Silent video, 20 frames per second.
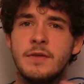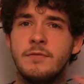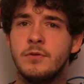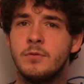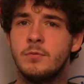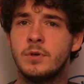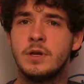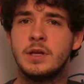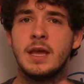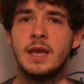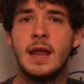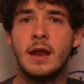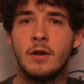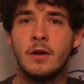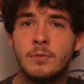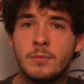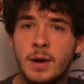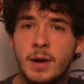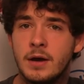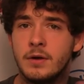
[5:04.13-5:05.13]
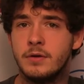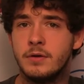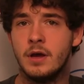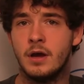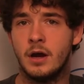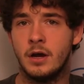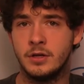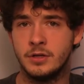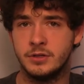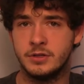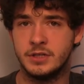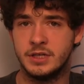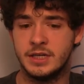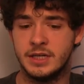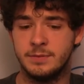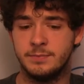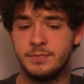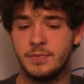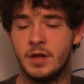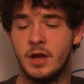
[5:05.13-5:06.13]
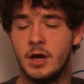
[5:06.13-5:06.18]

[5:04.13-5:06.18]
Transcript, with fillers: everyone care about on your team?